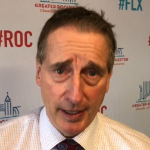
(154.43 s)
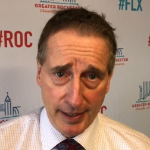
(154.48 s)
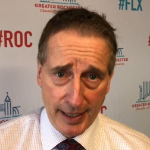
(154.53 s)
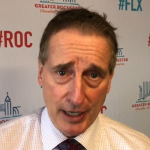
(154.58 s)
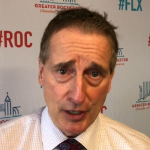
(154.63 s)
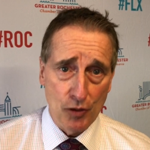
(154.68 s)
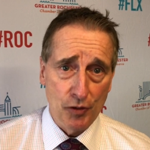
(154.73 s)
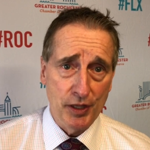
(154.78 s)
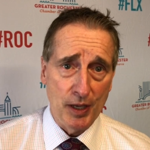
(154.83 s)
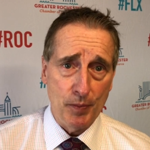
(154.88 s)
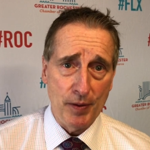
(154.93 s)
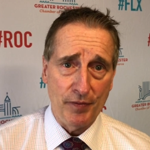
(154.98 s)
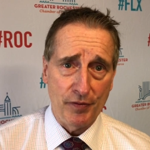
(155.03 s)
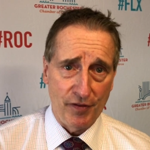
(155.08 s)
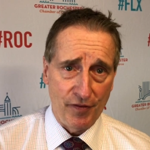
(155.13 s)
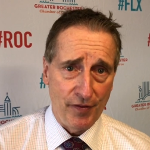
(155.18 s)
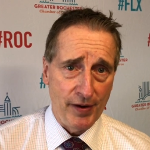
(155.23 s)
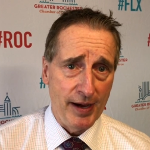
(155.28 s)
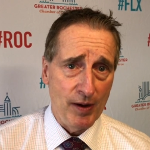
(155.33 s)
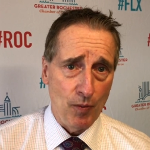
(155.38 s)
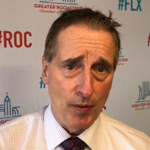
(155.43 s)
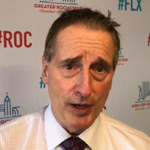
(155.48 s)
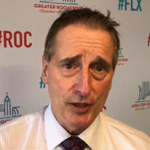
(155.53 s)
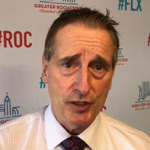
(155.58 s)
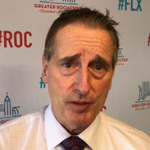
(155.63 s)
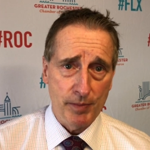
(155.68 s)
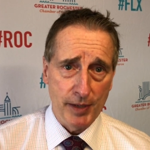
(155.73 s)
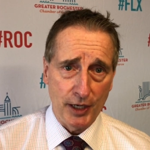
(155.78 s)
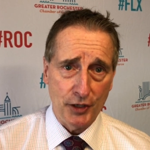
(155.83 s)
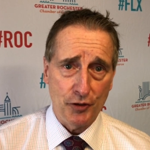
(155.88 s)
And I do think we have to find
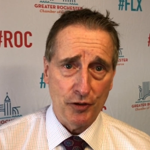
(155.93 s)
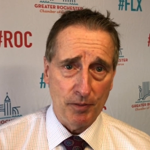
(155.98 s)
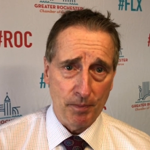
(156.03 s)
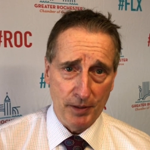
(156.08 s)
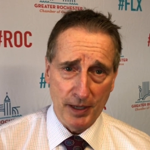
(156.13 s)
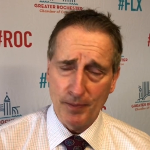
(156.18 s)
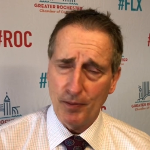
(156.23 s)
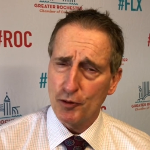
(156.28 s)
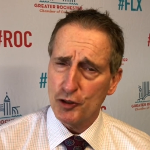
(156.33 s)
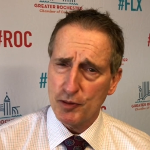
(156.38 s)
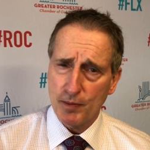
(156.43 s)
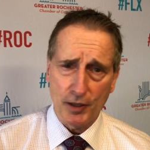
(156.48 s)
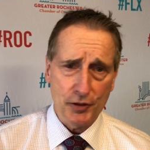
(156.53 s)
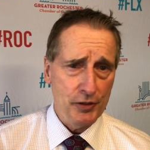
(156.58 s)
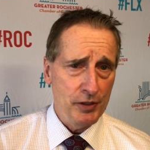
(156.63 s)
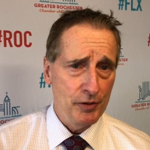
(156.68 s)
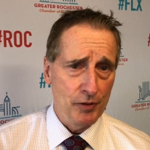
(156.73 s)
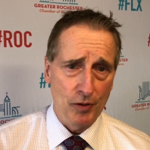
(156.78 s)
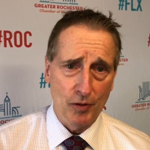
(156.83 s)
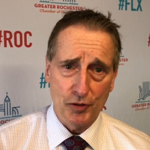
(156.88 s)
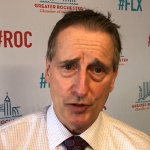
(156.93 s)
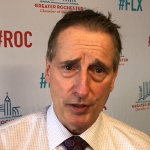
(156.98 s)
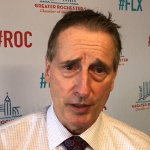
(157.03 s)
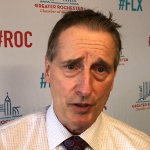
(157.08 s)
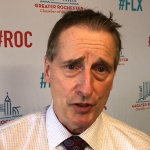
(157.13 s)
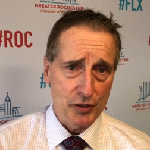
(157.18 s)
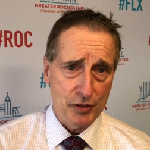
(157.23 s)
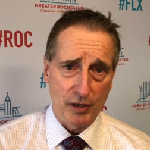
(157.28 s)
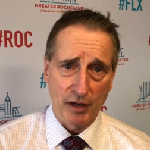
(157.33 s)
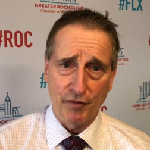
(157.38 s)
ways to make sure people, especially those that
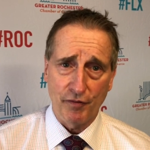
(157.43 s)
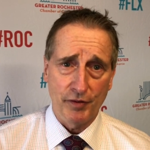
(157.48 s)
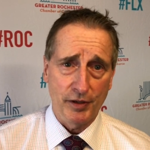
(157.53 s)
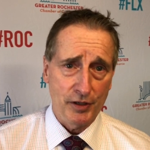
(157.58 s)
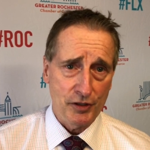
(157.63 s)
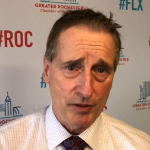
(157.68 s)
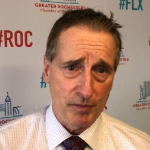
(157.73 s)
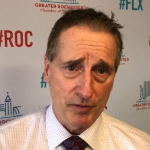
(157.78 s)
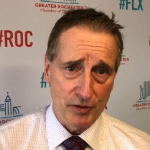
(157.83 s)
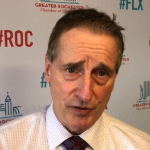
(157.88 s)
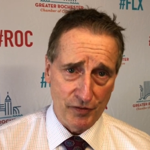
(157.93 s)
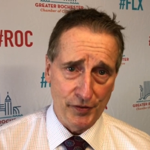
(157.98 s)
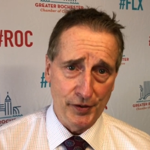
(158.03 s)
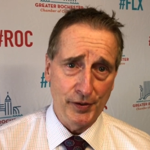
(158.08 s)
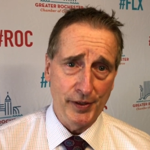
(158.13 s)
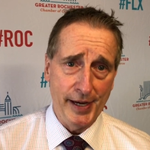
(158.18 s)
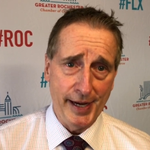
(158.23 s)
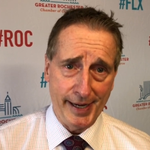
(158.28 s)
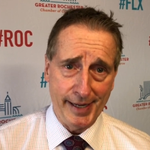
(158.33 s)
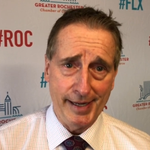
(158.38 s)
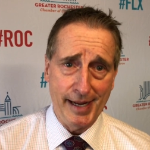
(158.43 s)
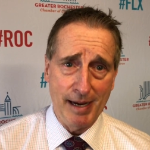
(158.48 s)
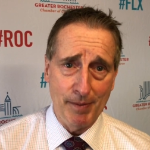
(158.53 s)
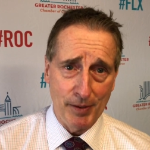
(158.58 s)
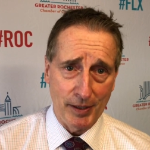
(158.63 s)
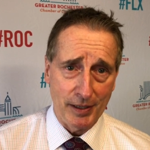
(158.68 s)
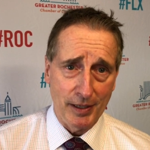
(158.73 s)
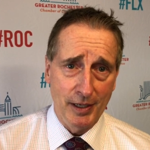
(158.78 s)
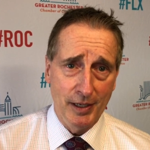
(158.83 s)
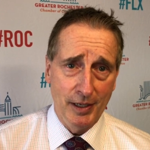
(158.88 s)
are suffering some severe
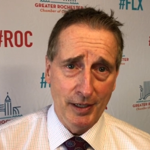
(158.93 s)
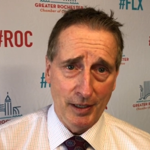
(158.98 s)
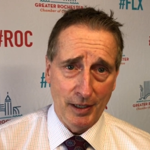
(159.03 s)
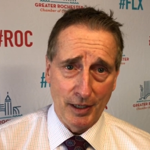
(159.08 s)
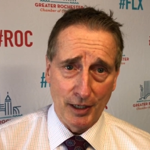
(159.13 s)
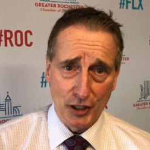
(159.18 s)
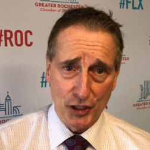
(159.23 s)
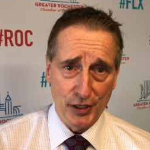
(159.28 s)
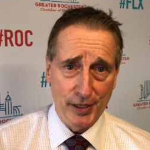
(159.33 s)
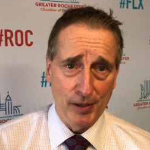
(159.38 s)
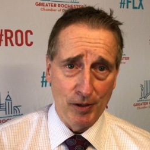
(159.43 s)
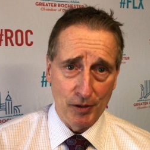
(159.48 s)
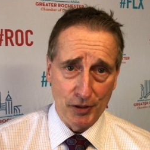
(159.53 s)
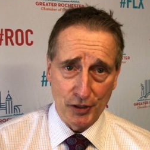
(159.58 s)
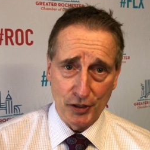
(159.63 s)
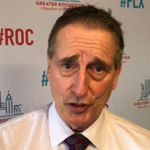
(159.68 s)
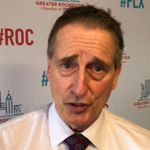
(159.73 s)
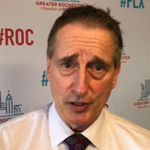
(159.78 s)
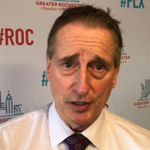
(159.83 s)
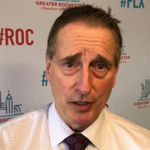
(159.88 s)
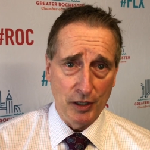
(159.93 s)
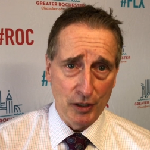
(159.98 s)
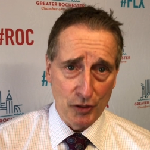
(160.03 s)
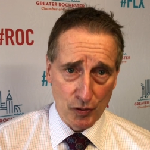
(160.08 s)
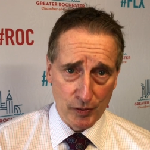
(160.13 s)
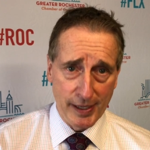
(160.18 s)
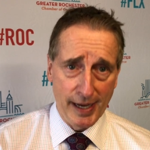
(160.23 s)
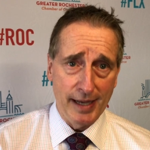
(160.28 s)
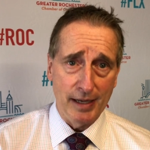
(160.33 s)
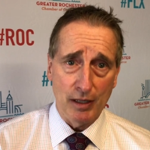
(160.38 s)
economic challenges,
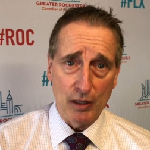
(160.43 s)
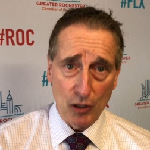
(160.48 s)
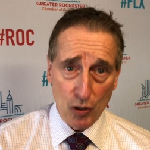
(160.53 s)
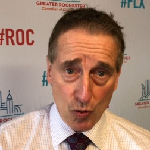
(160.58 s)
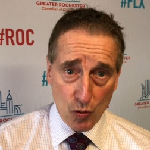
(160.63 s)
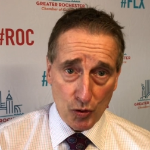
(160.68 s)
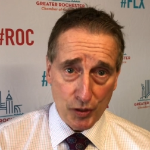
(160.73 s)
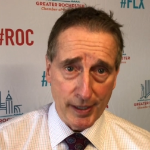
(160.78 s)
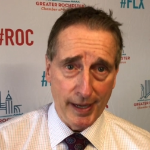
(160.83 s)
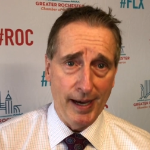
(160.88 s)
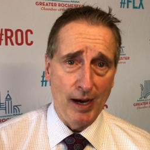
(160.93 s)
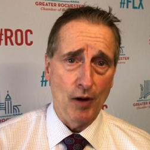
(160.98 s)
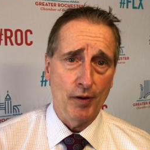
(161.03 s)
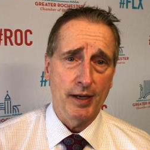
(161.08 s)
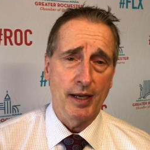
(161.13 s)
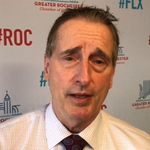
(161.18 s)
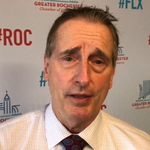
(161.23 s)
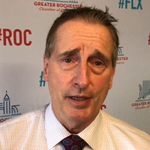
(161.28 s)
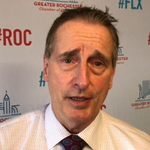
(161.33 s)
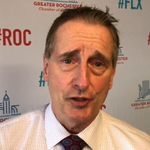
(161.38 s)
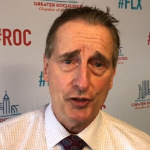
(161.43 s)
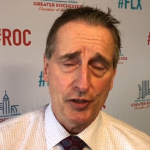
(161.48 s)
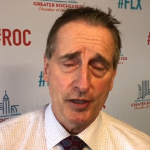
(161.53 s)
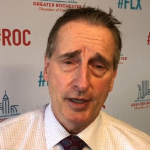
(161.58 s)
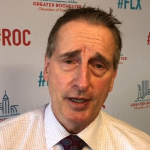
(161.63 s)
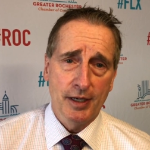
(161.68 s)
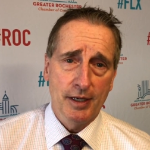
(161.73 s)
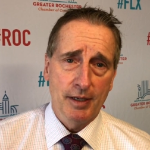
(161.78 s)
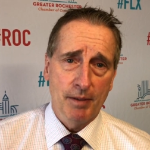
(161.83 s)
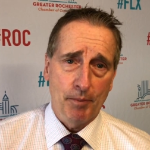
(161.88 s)
do not lose out on this.
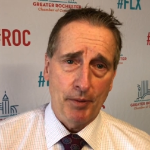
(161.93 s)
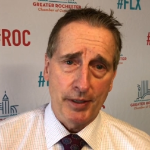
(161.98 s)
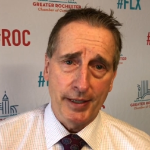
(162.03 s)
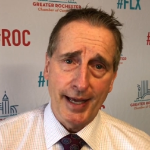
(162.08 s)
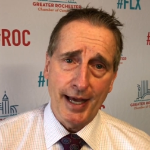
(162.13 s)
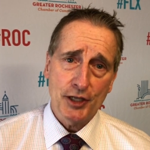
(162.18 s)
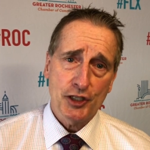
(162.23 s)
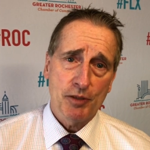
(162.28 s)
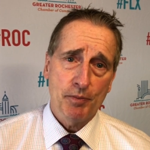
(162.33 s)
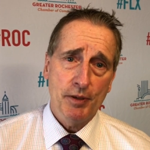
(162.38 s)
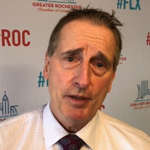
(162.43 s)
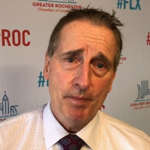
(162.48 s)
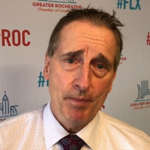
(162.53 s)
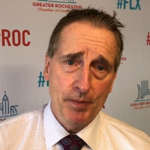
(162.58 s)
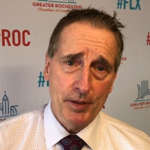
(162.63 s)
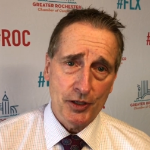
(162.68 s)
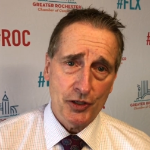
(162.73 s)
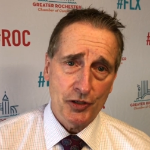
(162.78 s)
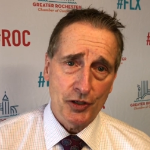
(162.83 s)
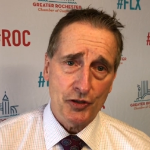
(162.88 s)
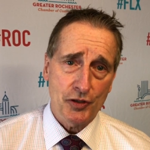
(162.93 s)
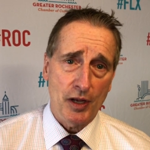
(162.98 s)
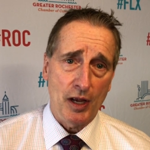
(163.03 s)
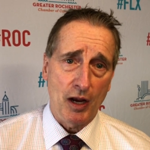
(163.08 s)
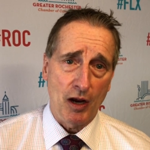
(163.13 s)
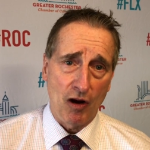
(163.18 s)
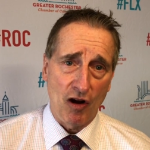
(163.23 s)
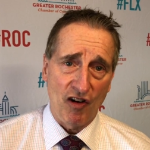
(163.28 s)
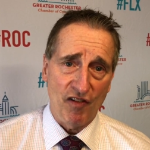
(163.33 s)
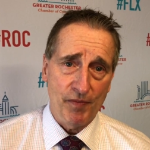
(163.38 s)
But it has to be business
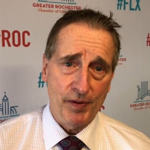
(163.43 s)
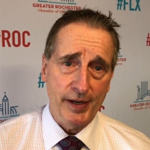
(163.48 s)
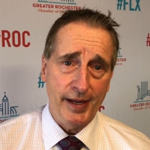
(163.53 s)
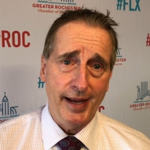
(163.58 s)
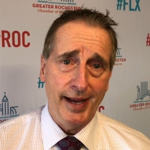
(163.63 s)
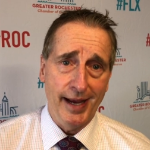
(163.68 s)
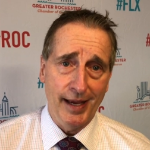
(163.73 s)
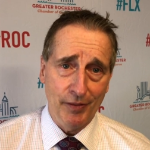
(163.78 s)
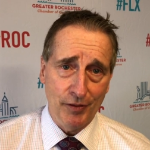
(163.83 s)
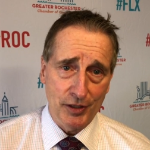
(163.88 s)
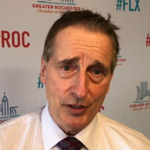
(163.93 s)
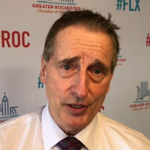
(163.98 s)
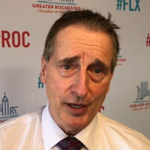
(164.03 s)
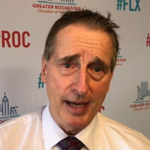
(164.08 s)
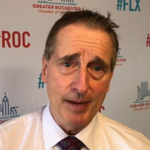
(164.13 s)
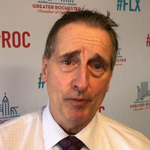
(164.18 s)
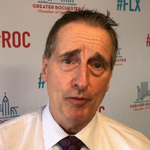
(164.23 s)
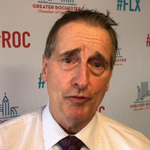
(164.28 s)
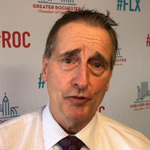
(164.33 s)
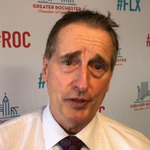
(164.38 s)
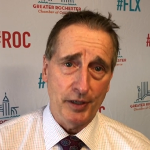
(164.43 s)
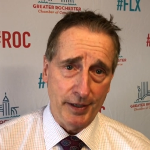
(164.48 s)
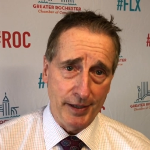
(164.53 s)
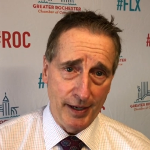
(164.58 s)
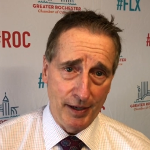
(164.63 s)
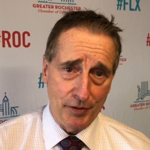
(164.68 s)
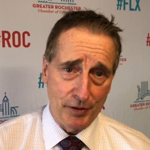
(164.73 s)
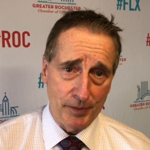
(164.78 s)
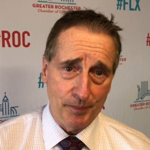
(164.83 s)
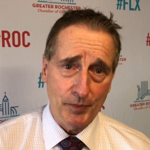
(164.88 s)
and government at the table
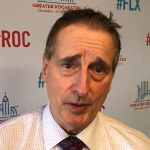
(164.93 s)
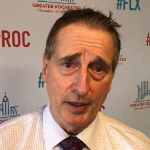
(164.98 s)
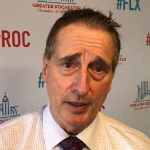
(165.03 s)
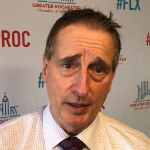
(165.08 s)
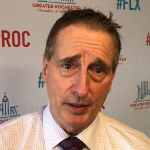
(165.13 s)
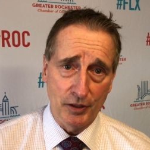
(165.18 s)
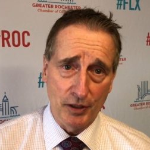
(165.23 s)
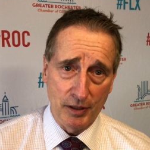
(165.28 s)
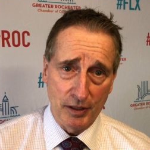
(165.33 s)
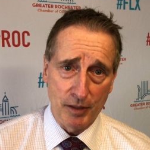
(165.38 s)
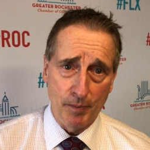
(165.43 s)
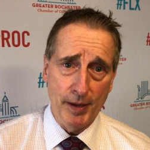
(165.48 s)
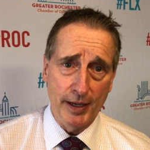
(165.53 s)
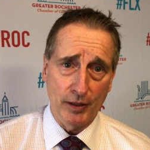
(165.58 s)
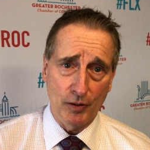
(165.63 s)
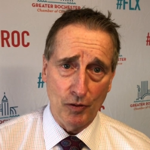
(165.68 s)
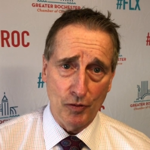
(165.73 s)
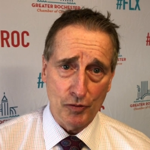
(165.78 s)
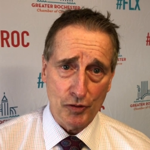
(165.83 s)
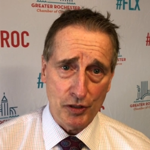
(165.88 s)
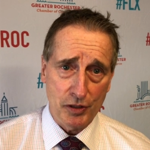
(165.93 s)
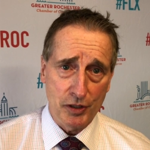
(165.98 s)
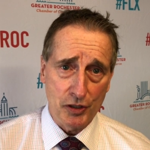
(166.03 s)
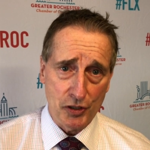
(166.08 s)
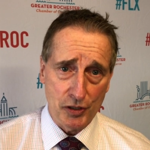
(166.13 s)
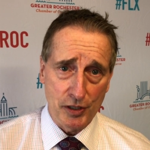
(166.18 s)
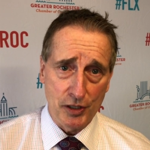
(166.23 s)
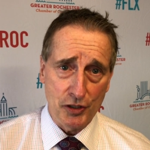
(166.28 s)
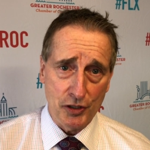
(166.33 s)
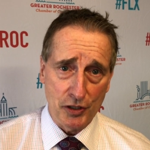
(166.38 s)
together to make those
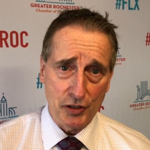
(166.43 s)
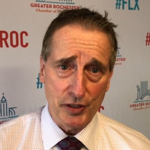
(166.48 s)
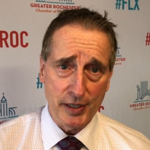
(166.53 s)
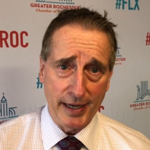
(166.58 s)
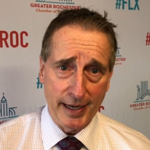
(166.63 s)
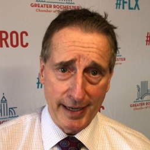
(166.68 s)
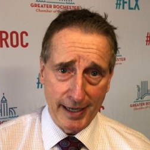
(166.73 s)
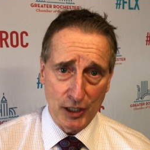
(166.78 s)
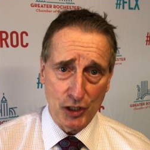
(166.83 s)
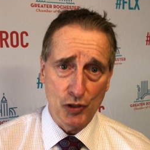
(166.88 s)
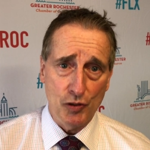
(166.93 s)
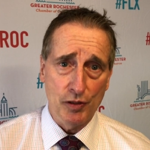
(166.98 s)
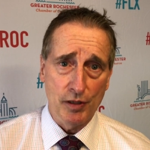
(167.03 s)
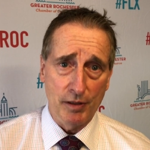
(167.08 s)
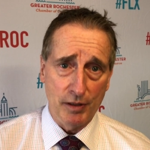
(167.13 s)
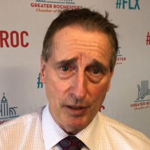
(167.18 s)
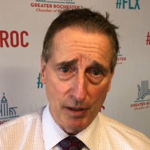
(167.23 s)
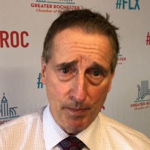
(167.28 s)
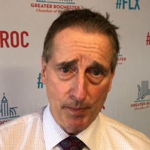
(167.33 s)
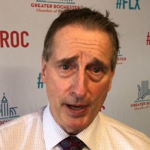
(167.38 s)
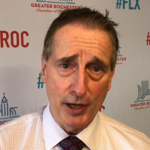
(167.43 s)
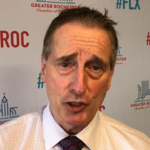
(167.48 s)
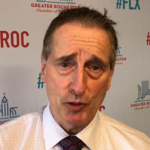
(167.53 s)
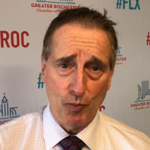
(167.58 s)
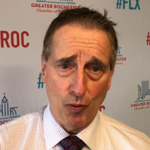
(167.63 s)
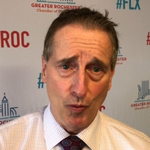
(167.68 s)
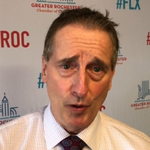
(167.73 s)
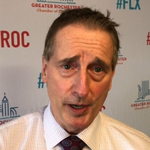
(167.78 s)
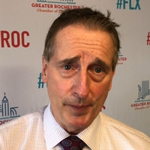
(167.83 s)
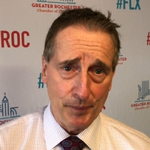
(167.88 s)
decisions and get to the best
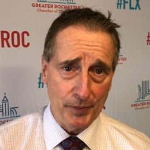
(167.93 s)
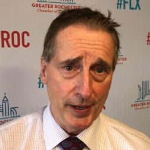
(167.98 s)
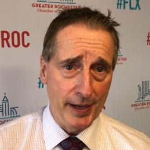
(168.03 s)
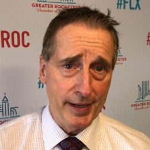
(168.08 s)
point.